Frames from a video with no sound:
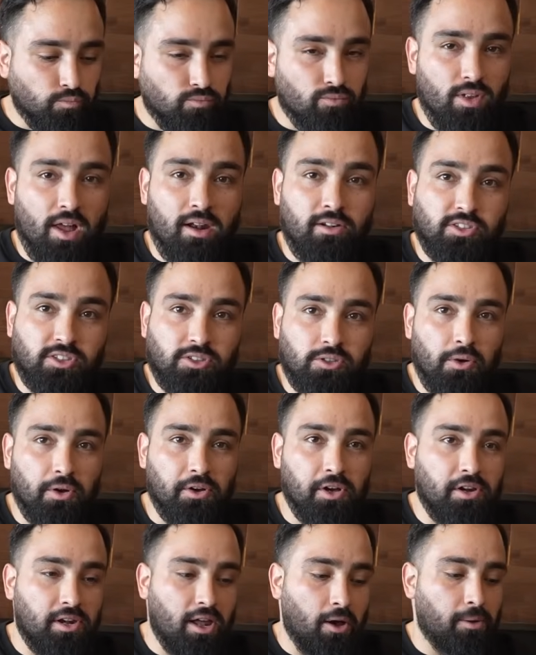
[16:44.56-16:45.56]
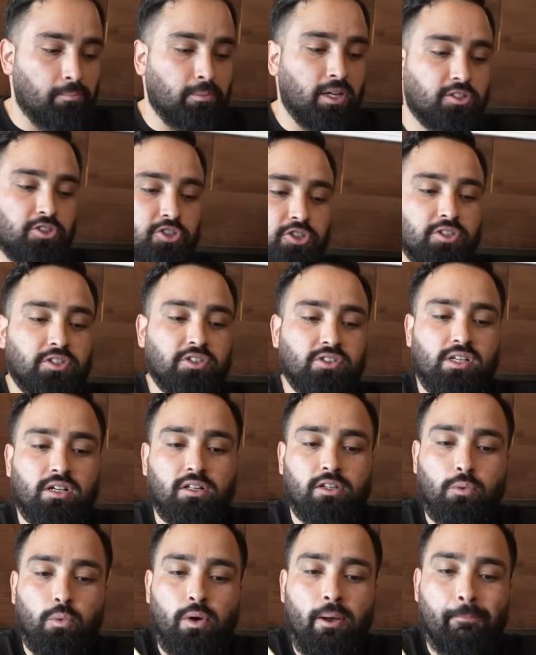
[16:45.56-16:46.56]
that is so good. Now, I'm not sure
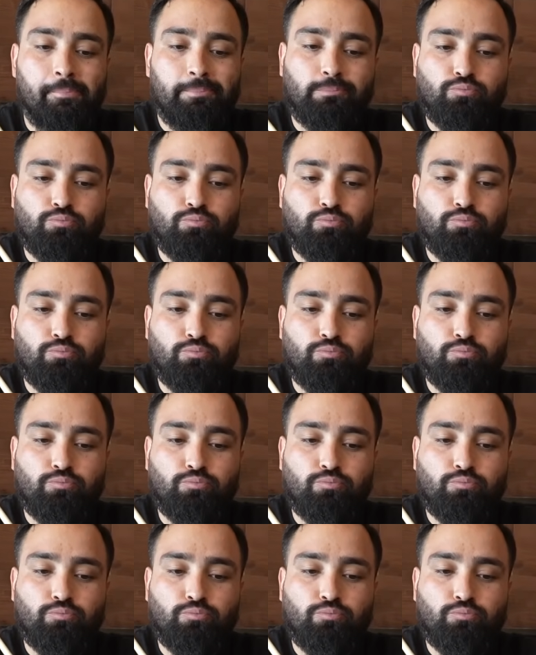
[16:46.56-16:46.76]
exactly what